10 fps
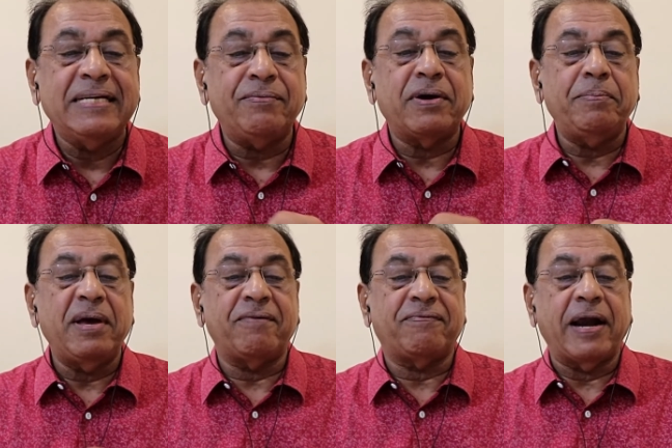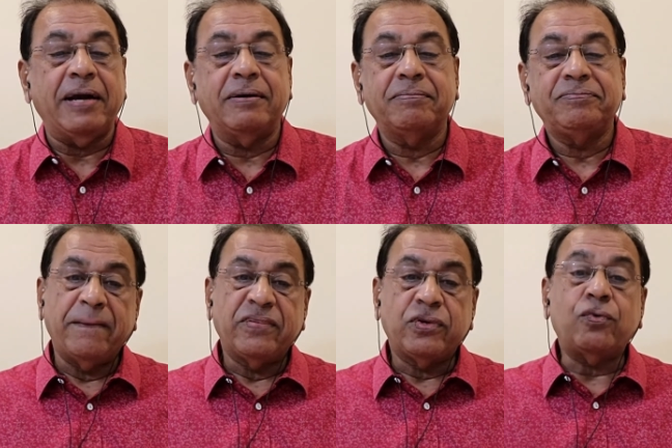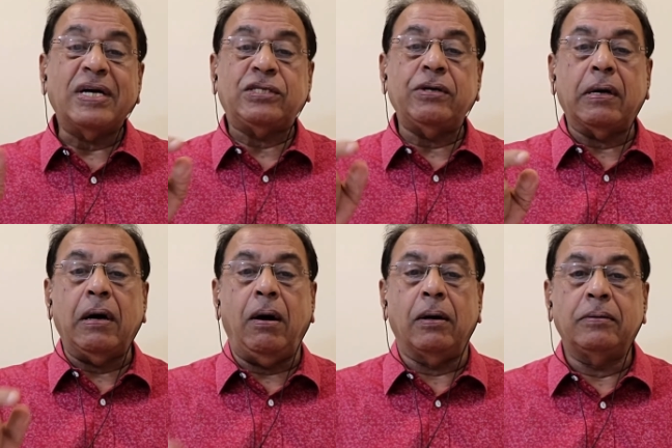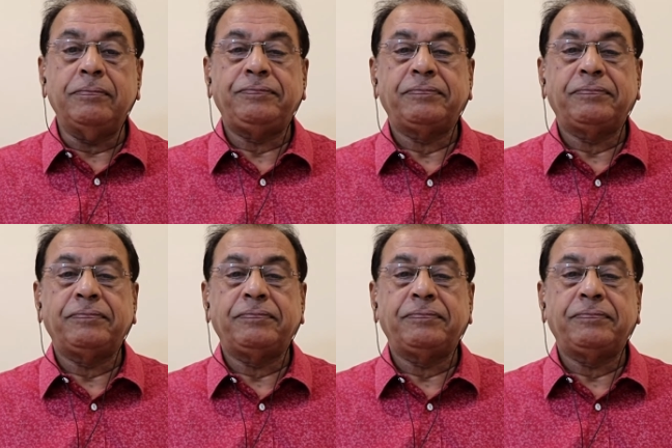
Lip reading: never be afraid. So what's your goal?